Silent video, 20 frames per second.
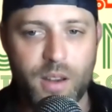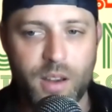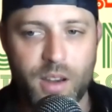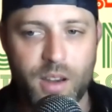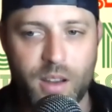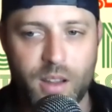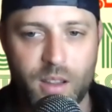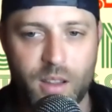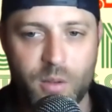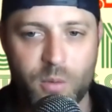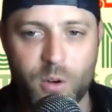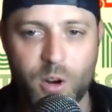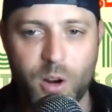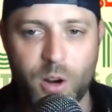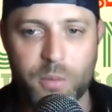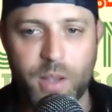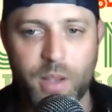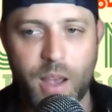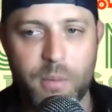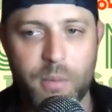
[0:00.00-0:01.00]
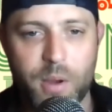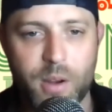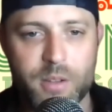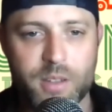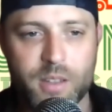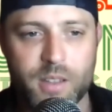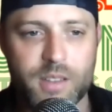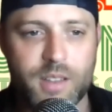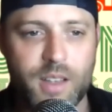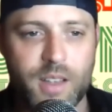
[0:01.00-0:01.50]
Either one of them's had much
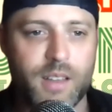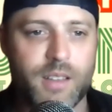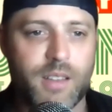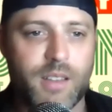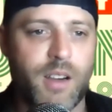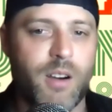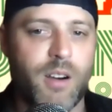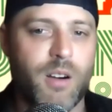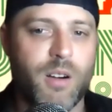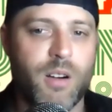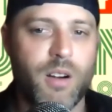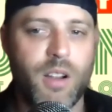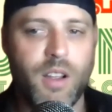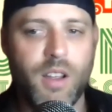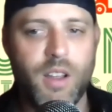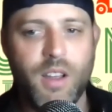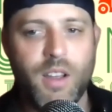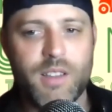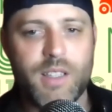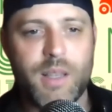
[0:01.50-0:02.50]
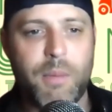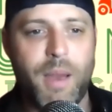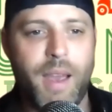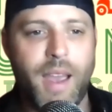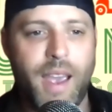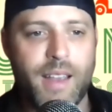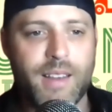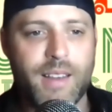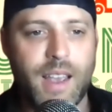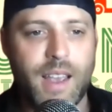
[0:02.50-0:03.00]
success here. Somebody
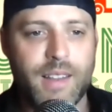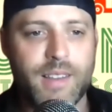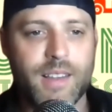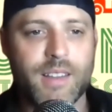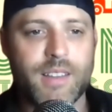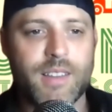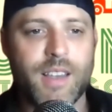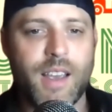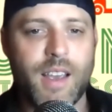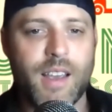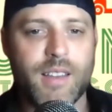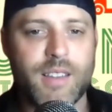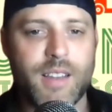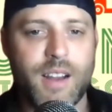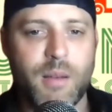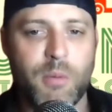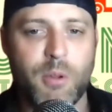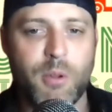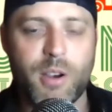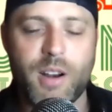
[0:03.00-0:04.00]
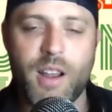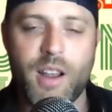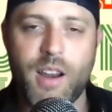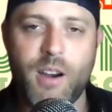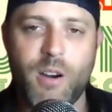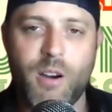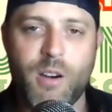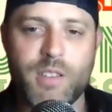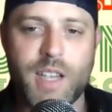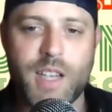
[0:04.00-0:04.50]
has had success that I'm looking at
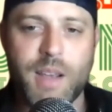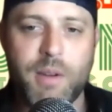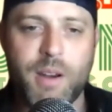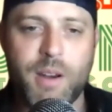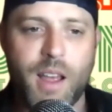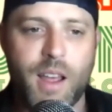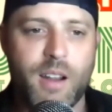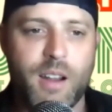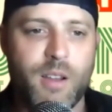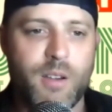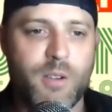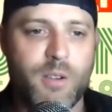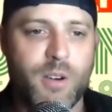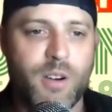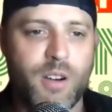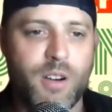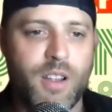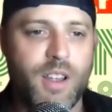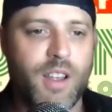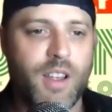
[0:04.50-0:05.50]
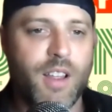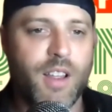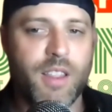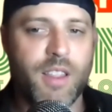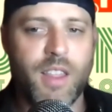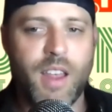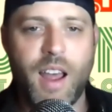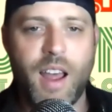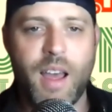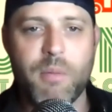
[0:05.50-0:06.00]
here, 7,900.
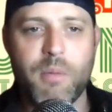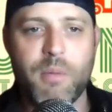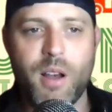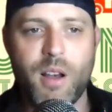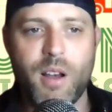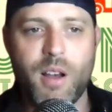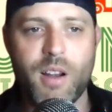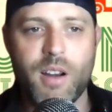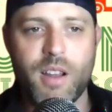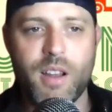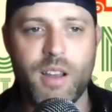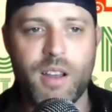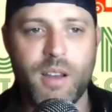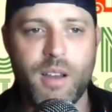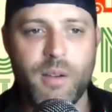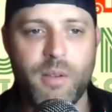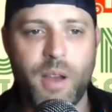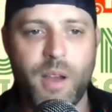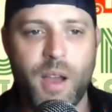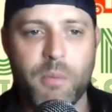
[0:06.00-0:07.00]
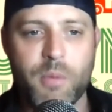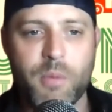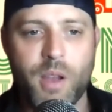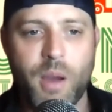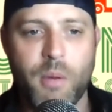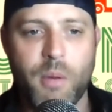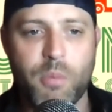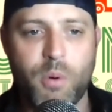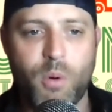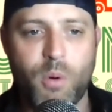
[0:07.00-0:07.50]
That I'm not. I'm
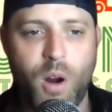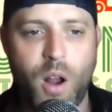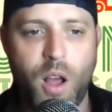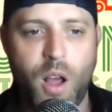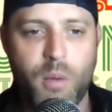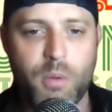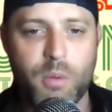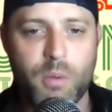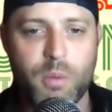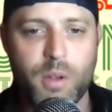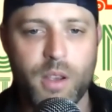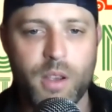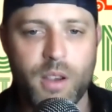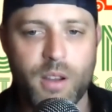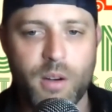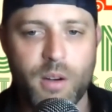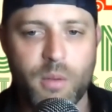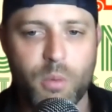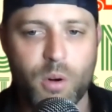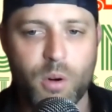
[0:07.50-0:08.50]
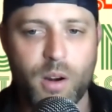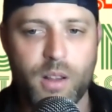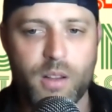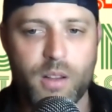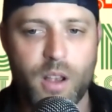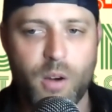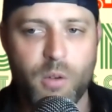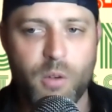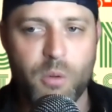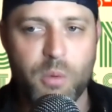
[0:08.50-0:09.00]
probably going to breeze
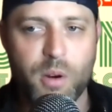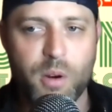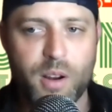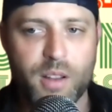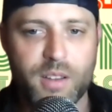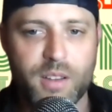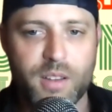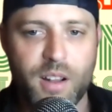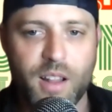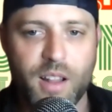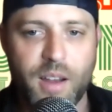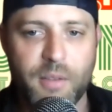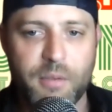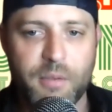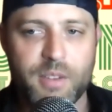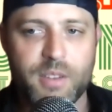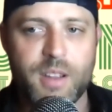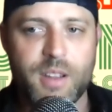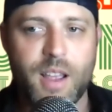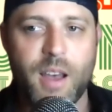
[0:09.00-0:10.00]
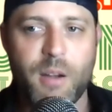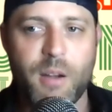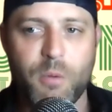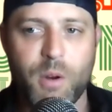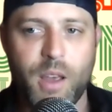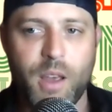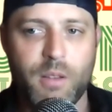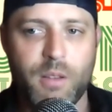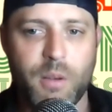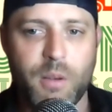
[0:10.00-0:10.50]
over because he let us down when
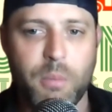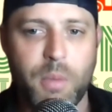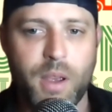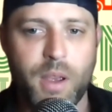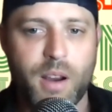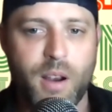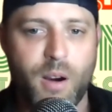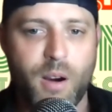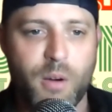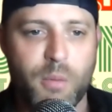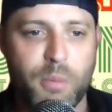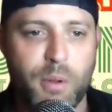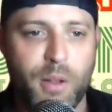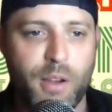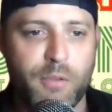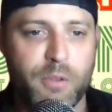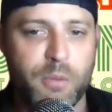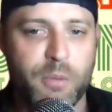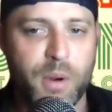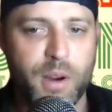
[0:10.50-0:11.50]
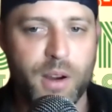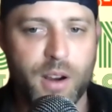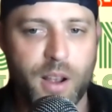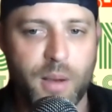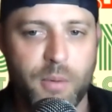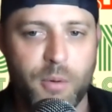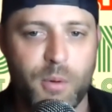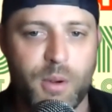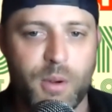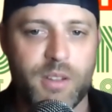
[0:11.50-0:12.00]
he was a big heart play for me a
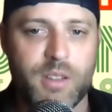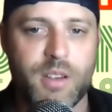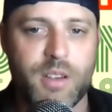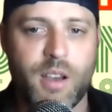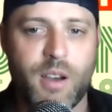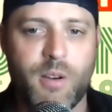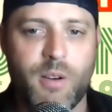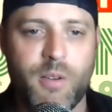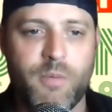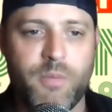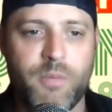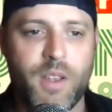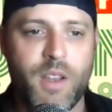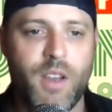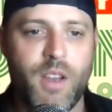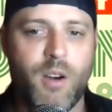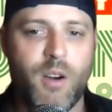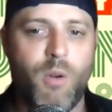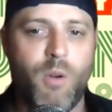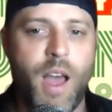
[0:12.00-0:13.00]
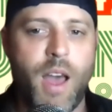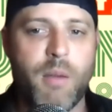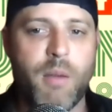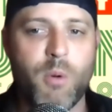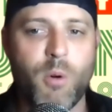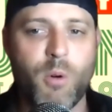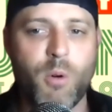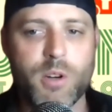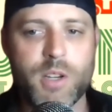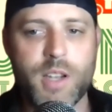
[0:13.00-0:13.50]
couple weeks ago. Ryan
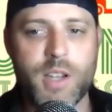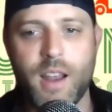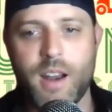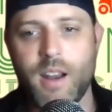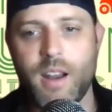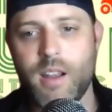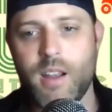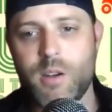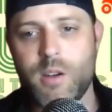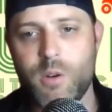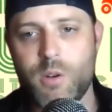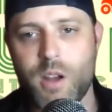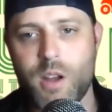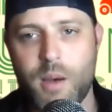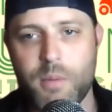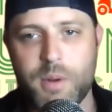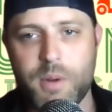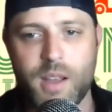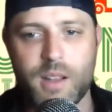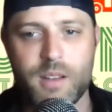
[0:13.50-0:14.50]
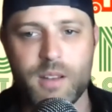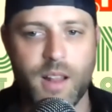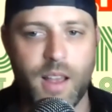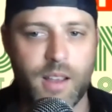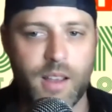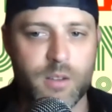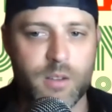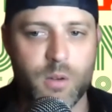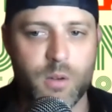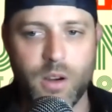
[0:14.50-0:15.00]
Moore's had two top tens the
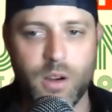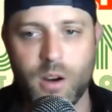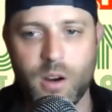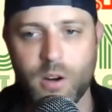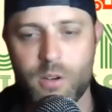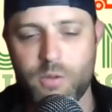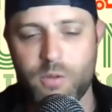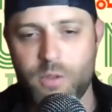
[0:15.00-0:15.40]
last 2 years.